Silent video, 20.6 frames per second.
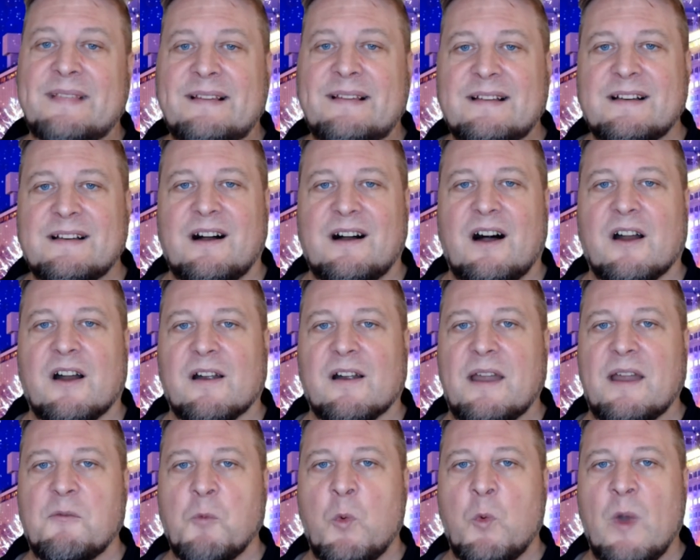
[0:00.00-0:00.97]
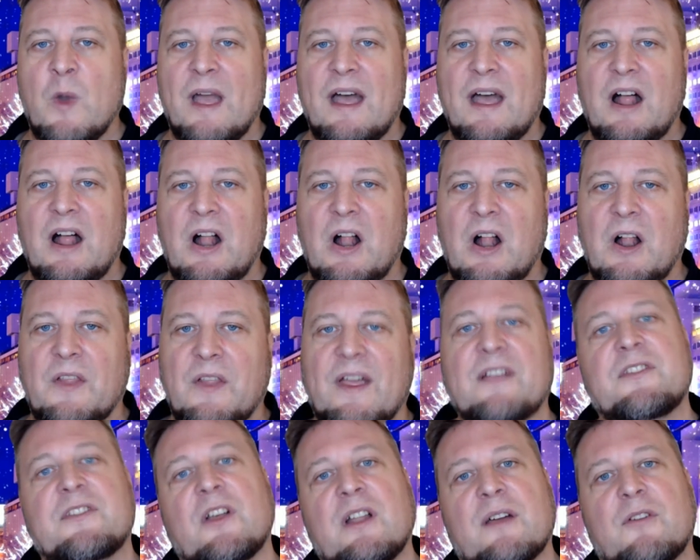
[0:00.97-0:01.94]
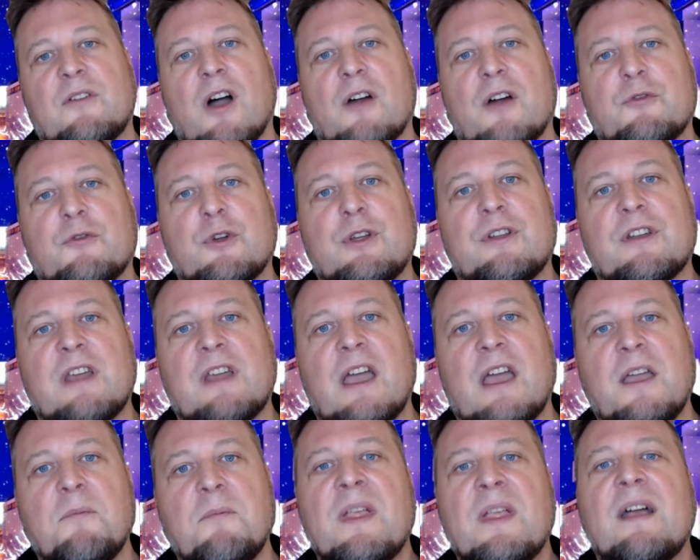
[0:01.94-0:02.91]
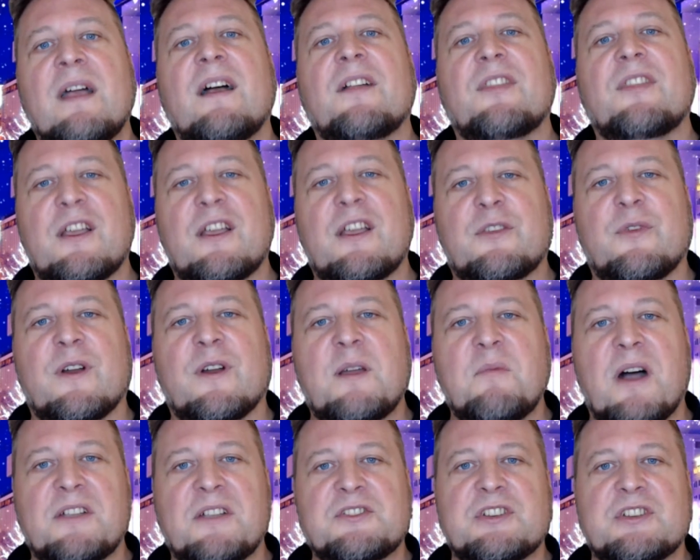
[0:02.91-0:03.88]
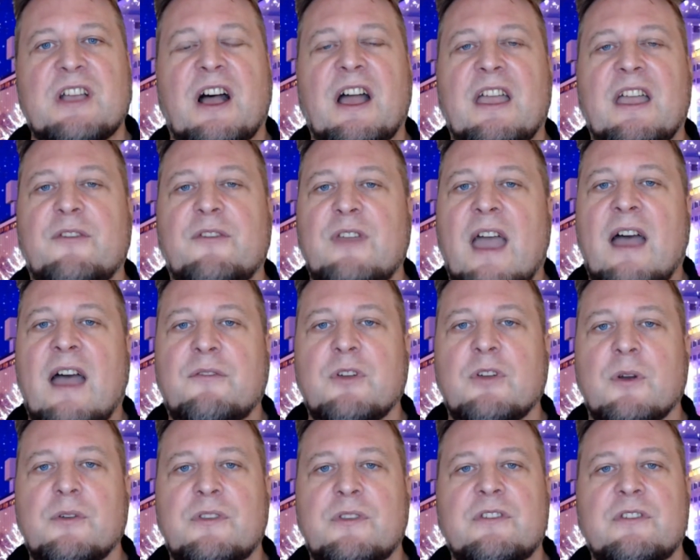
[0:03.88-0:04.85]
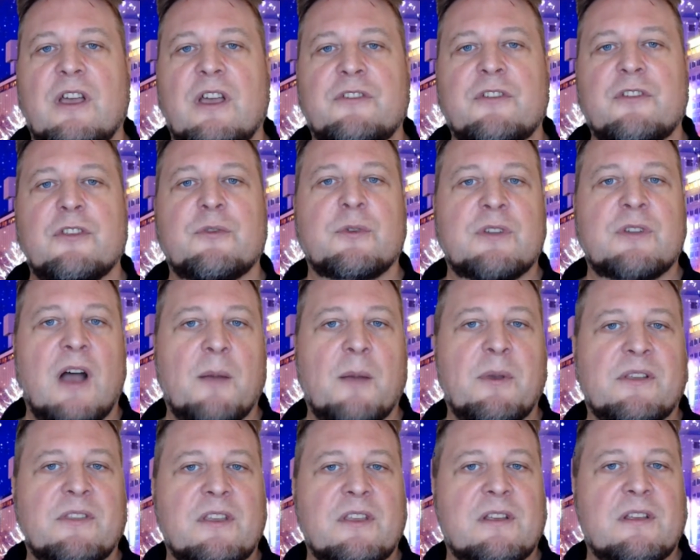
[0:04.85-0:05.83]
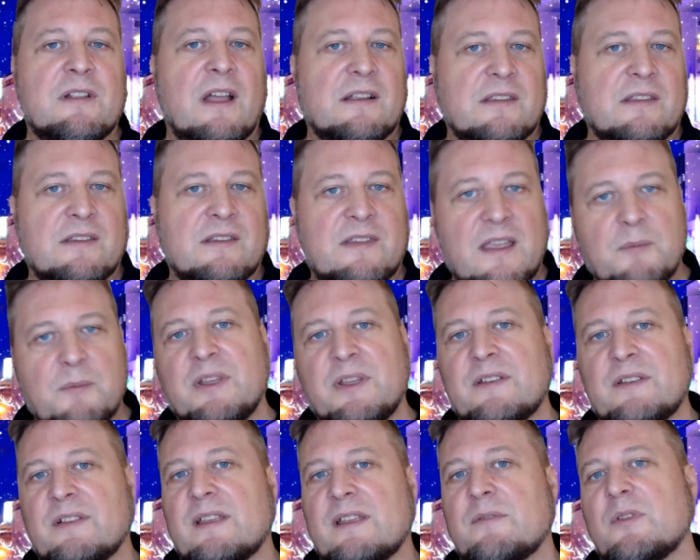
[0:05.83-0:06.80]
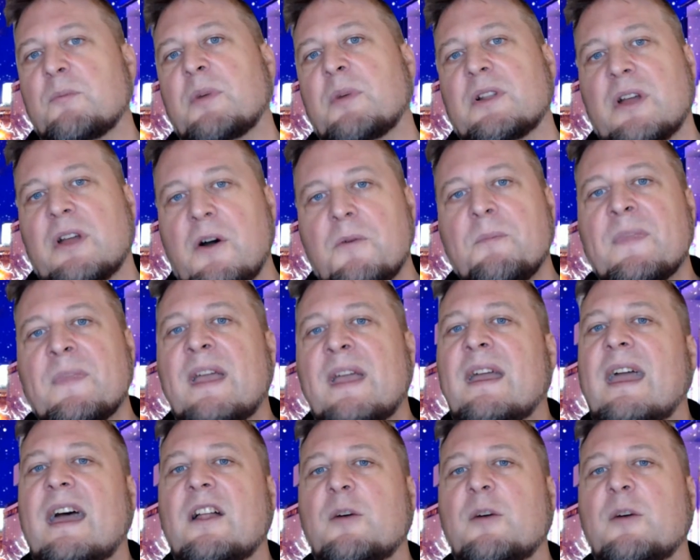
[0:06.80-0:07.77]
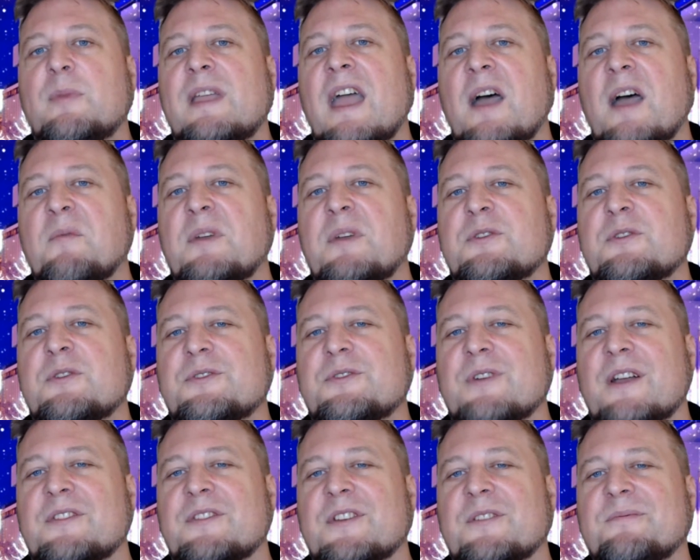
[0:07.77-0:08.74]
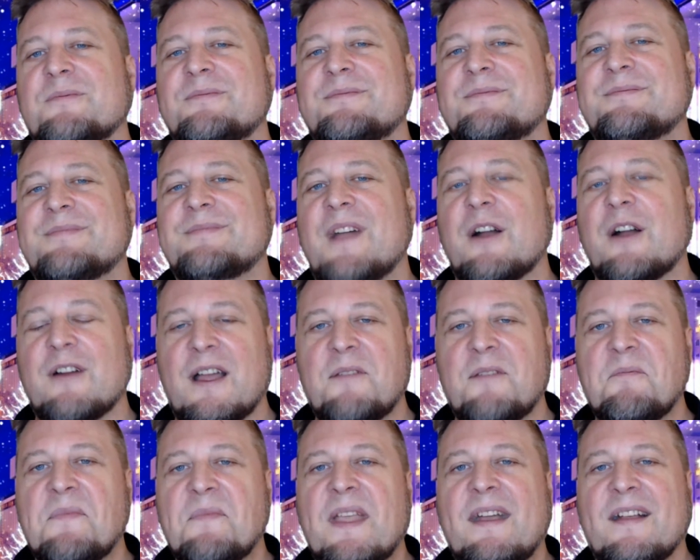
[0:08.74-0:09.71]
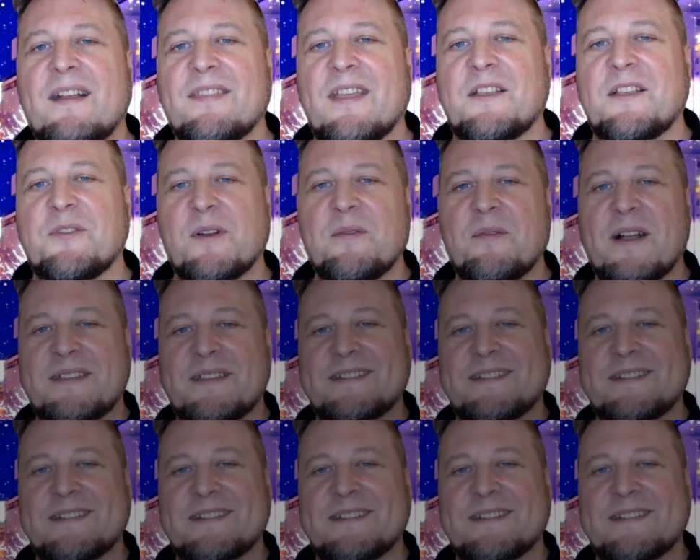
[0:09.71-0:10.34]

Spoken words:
All right. Well, that's all I've got for you today. Thanks very much. If you have your own suggestions for topics that you'd like to see, please leave them below, and I'll be happy to address it. All right. Thanks very much.